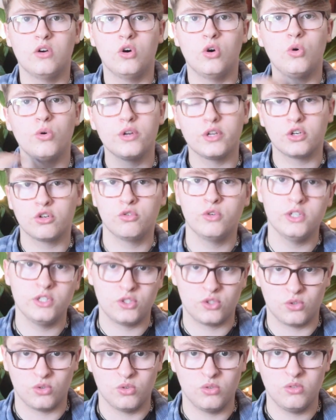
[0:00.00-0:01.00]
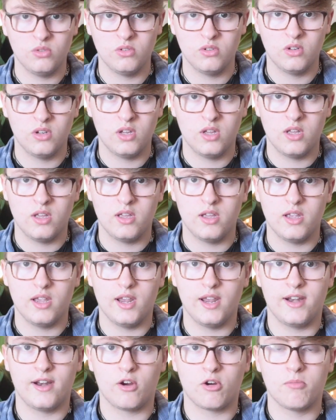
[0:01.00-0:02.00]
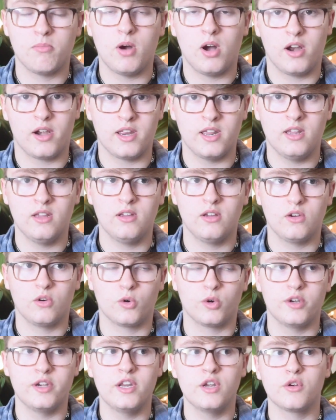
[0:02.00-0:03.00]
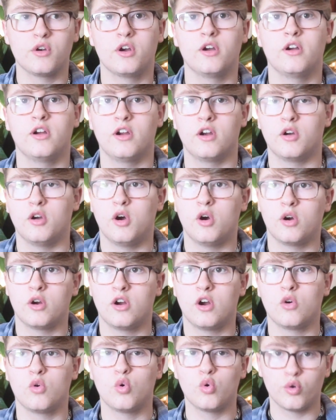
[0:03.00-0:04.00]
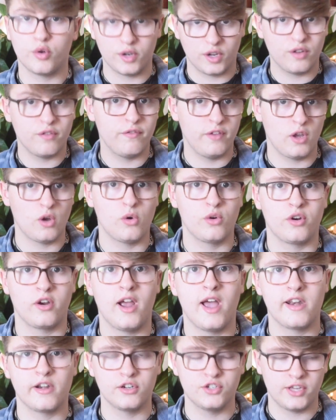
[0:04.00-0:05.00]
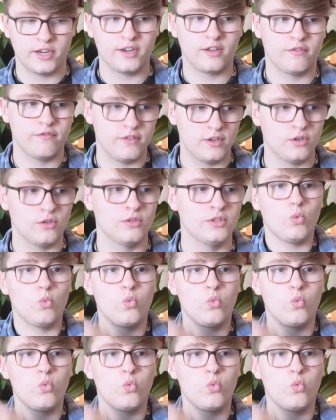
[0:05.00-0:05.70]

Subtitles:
hold a crystal in our body or near our auric field or energetic field,